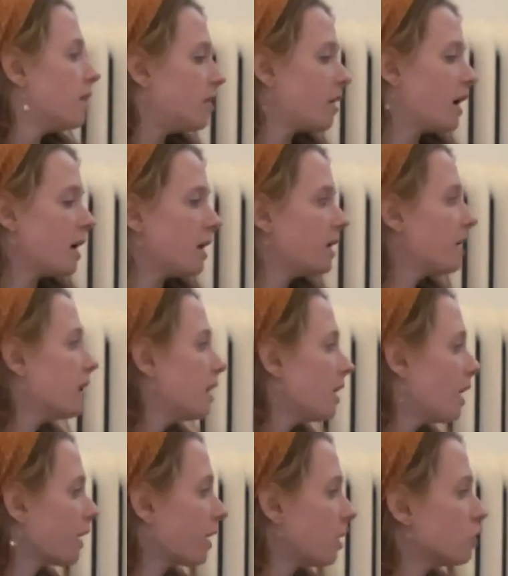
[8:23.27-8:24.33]
Then
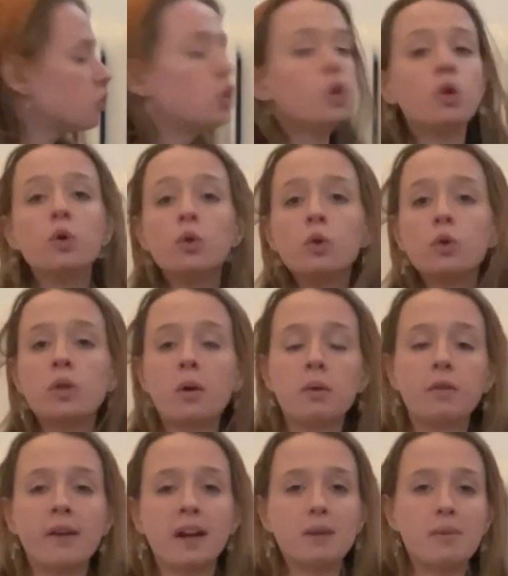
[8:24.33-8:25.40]
I got two that
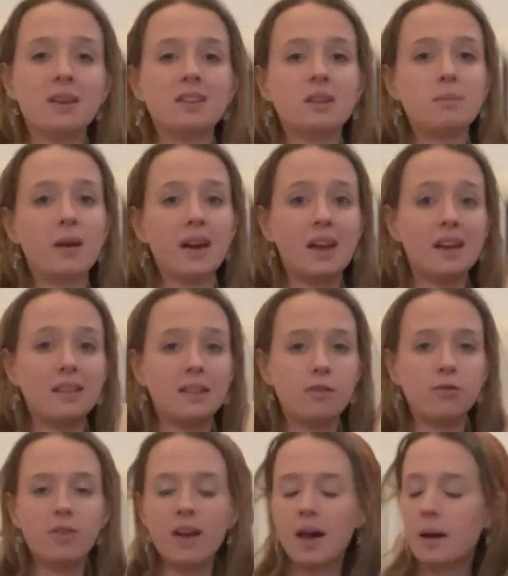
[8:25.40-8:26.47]
were recommended by
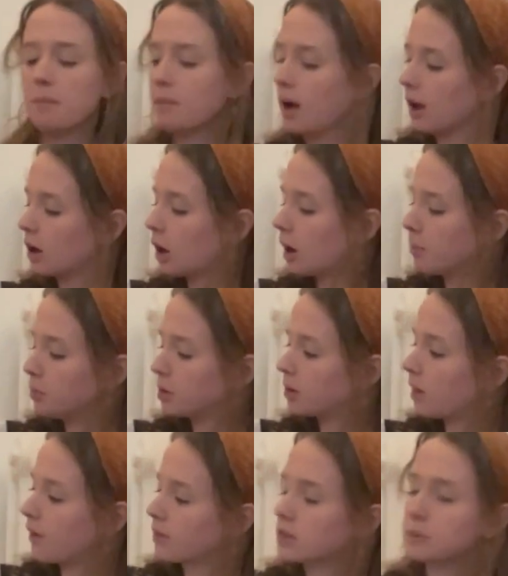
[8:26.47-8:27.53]
Haley Pham. I got
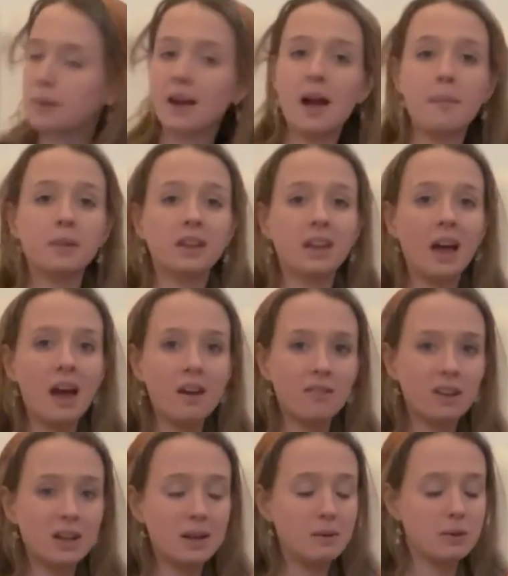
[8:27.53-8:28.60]
Book Lovers by Emily
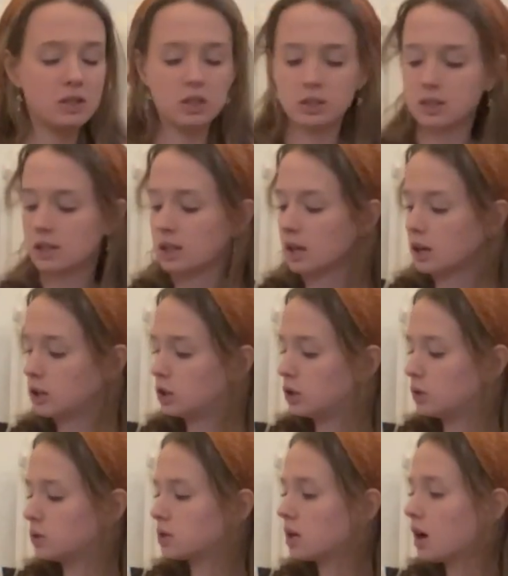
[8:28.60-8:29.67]
Henry, which looks like a
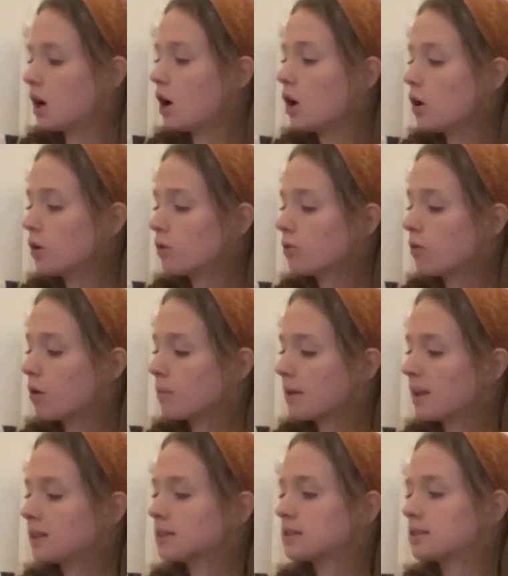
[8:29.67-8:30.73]
cute
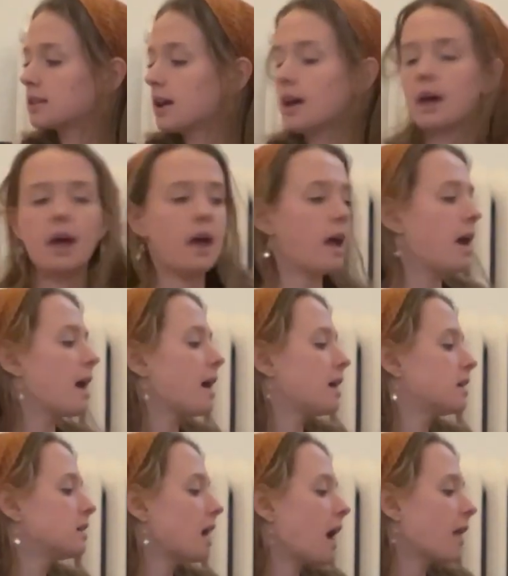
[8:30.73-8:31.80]
romance,
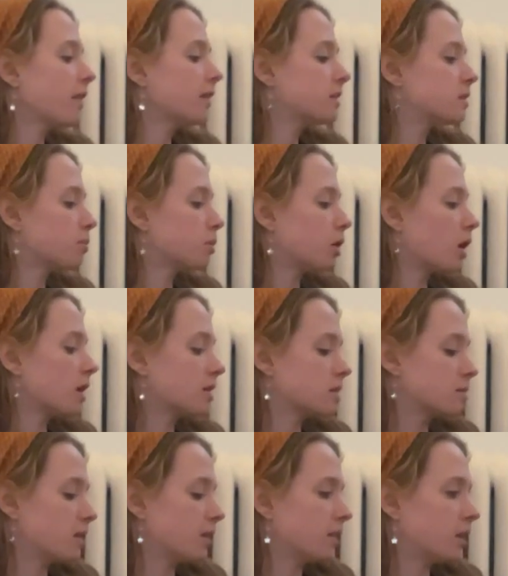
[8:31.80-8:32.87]
and Alex
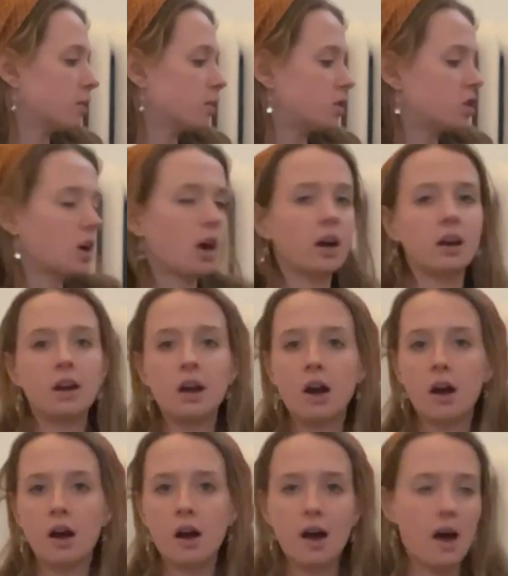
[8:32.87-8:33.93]
Approximately, which
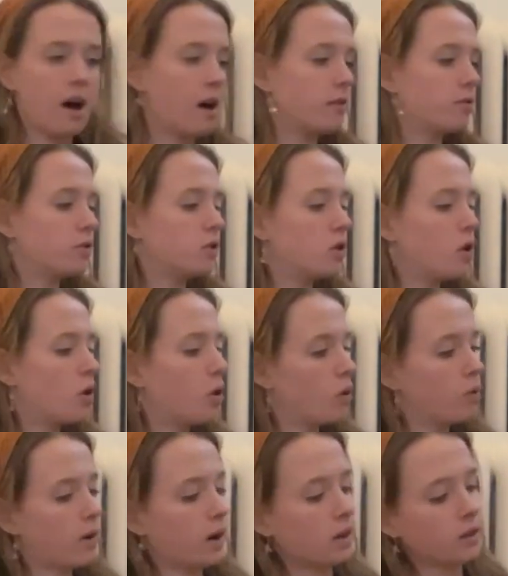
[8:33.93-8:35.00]
I have
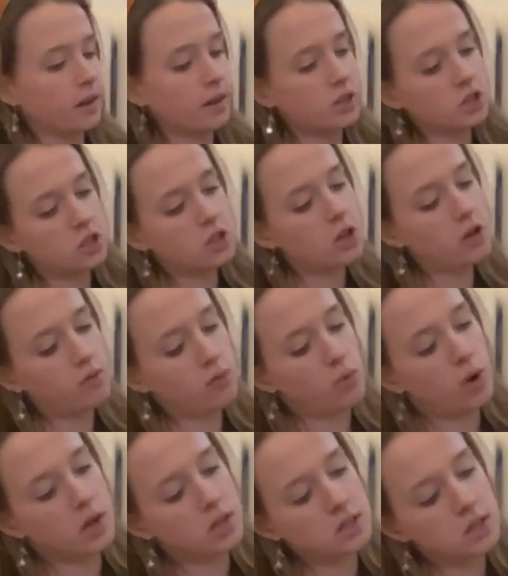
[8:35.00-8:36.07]
no recollection of
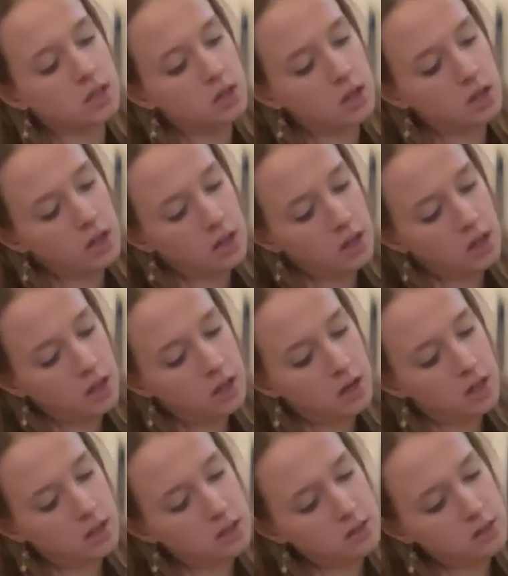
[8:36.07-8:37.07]
what it